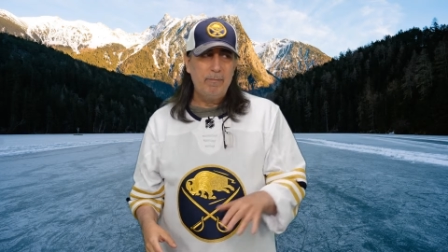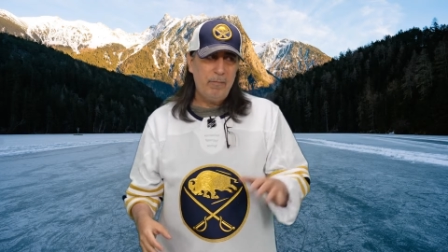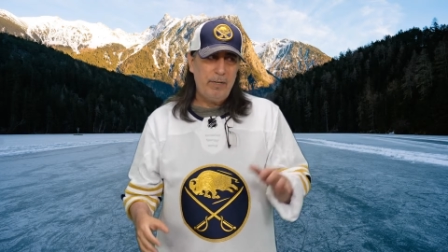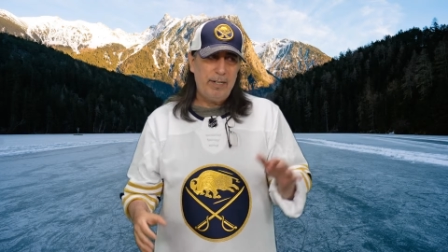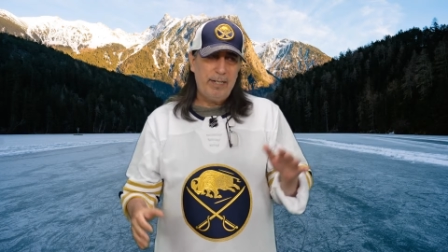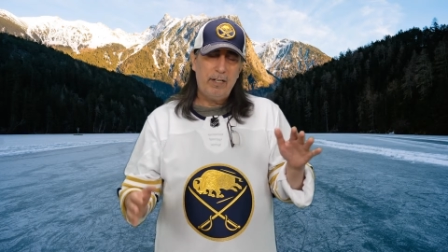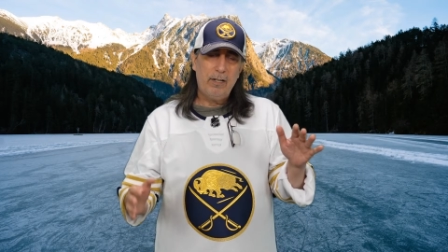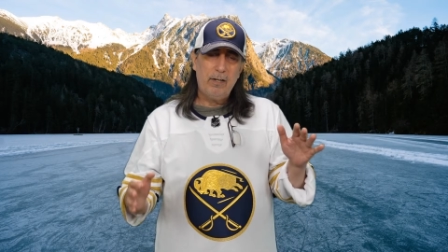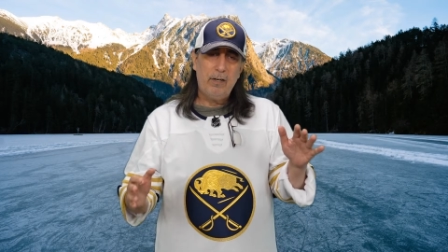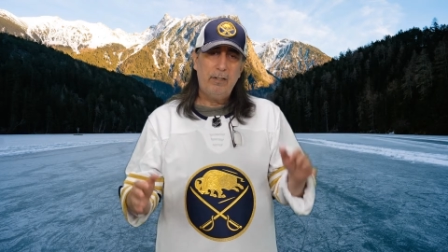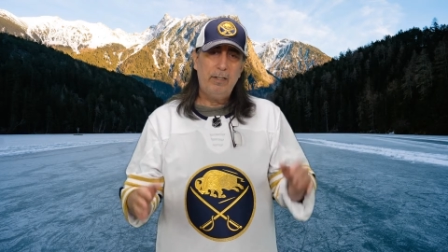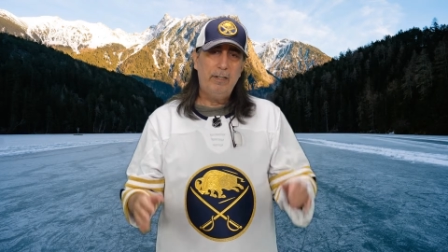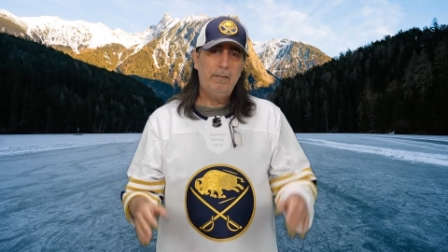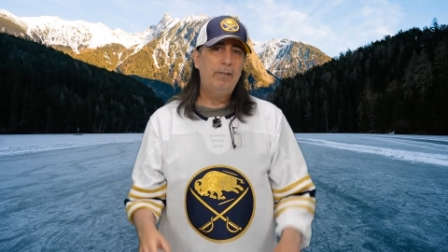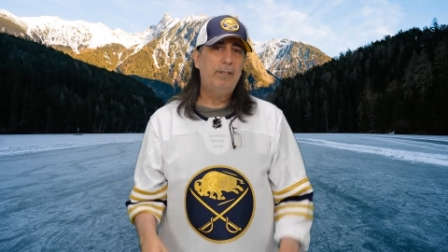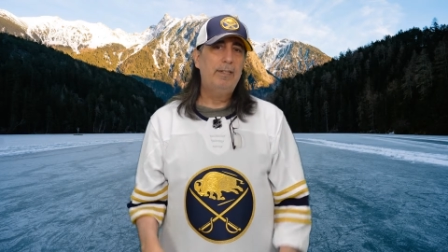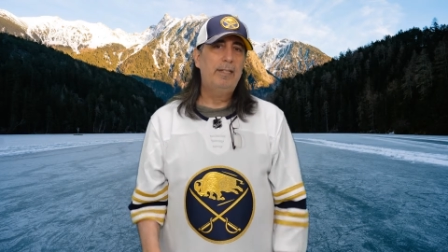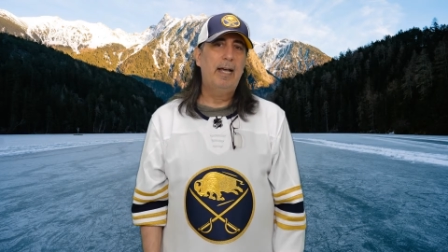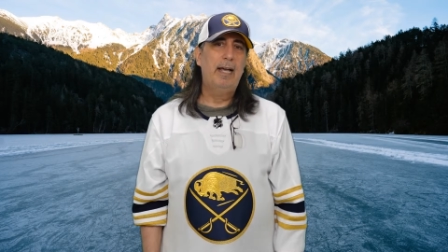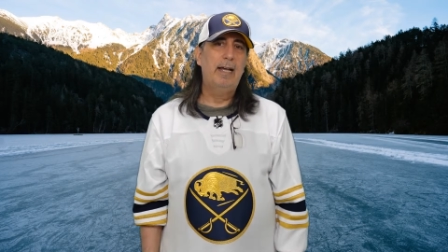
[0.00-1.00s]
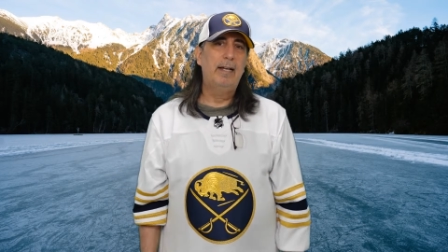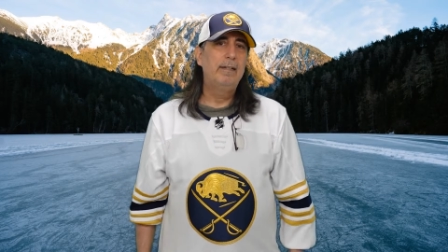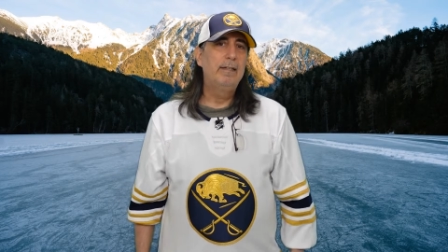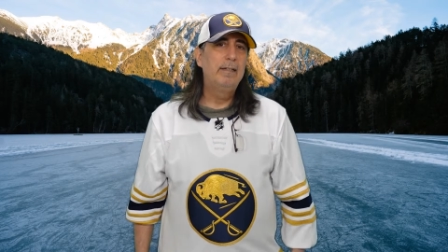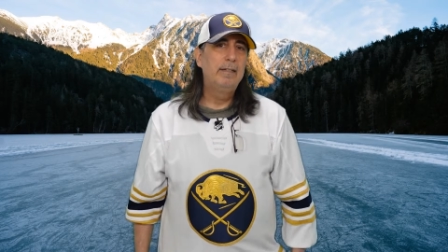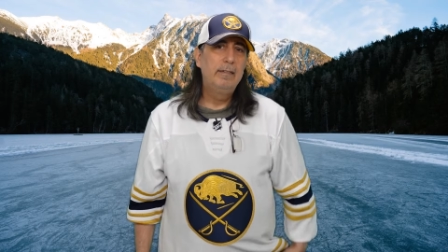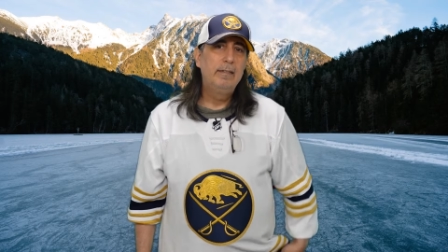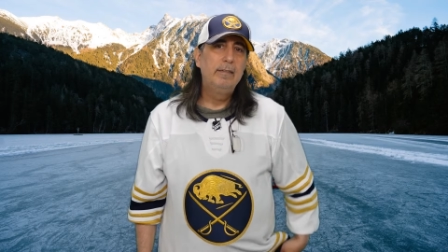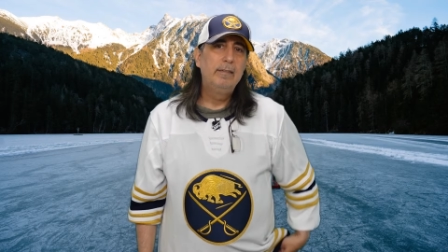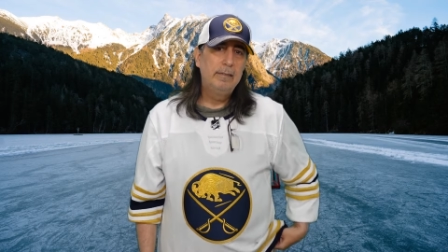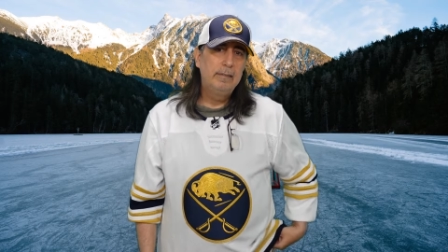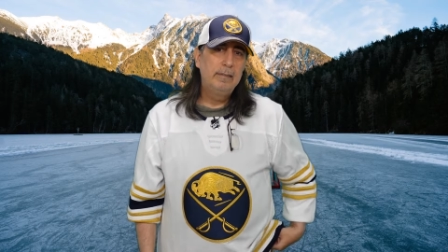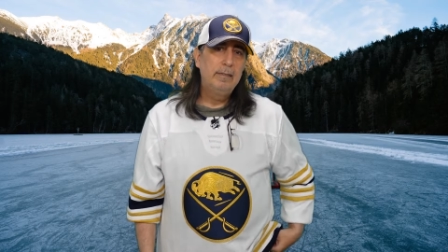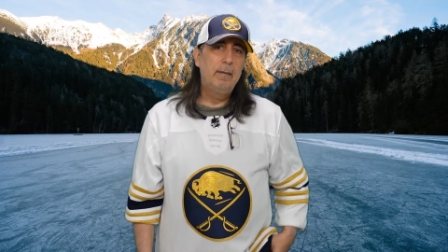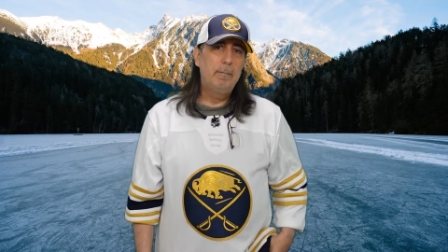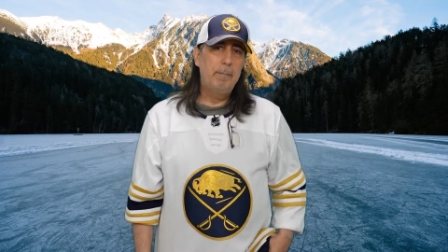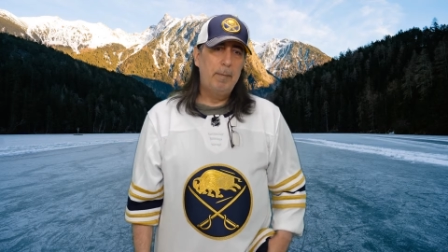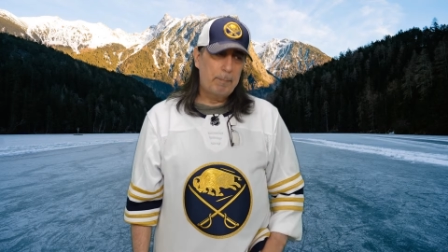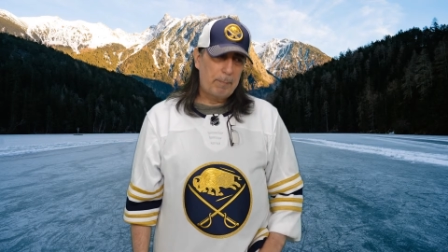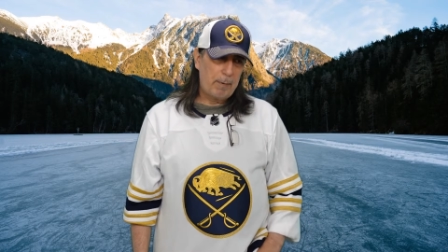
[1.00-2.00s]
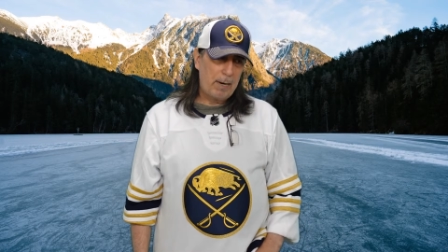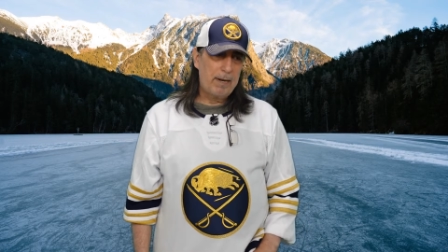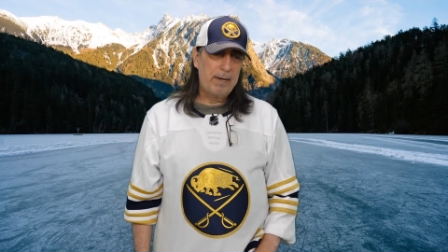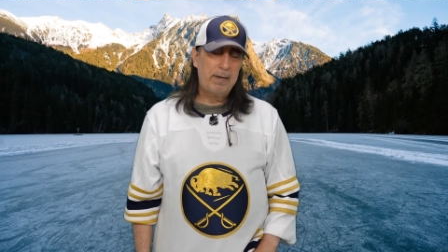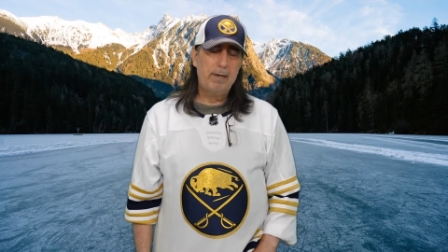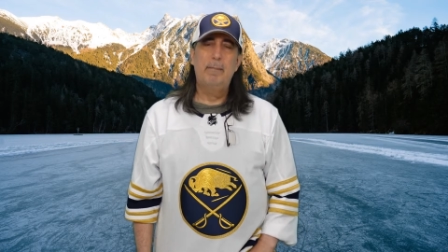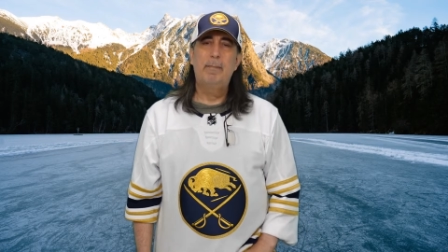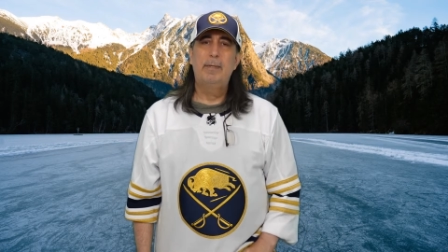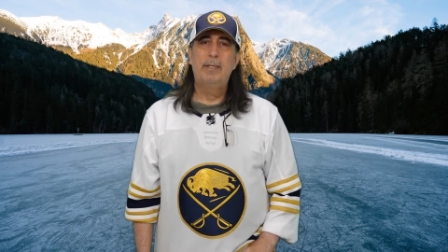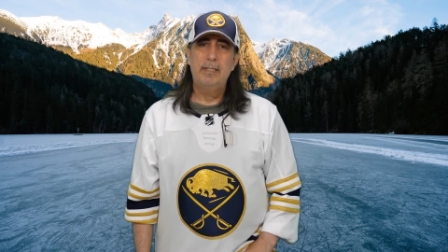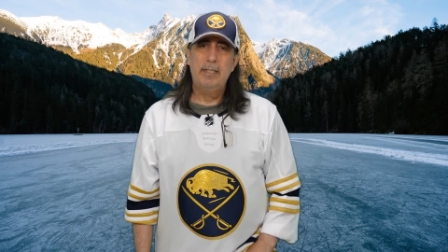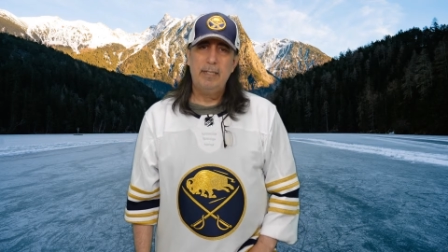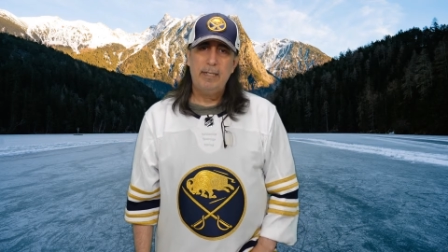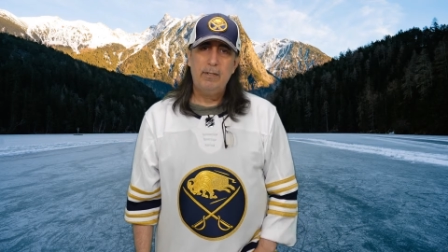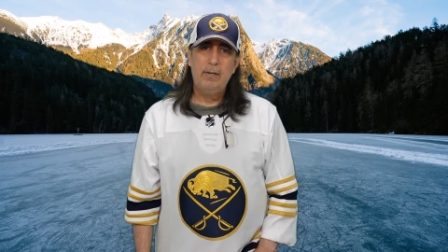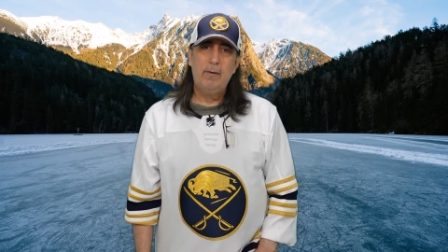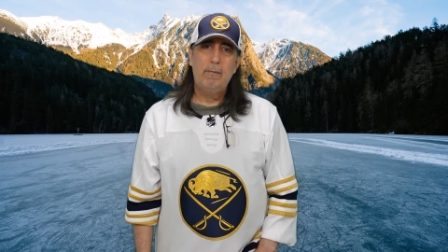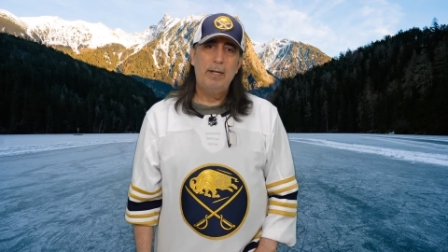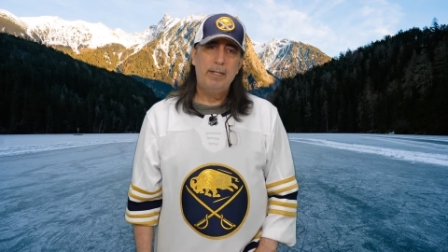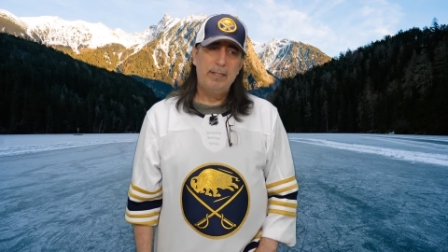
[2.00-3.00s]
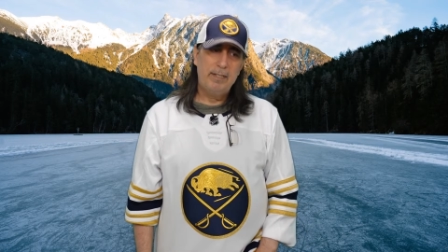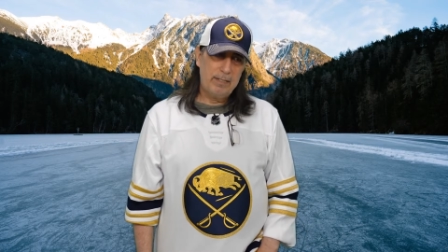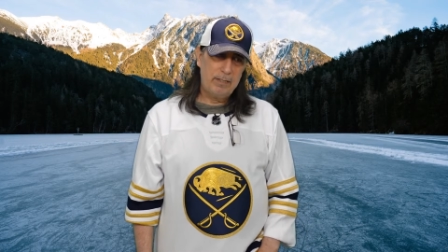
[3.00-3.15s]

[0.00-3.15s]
we could all live with that and be proud of them and say, you know what?